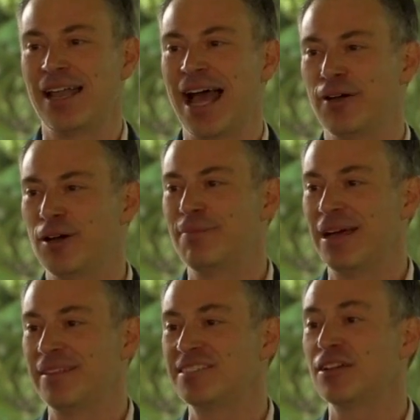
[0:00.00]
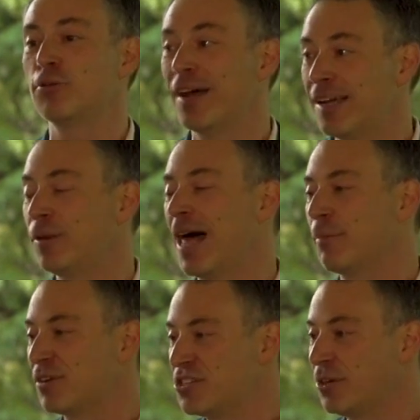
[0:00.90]
I heard about this incredible
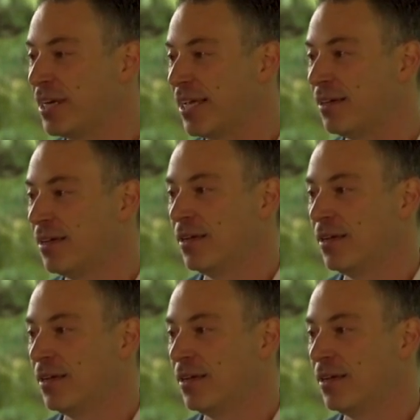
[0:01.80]
opportunity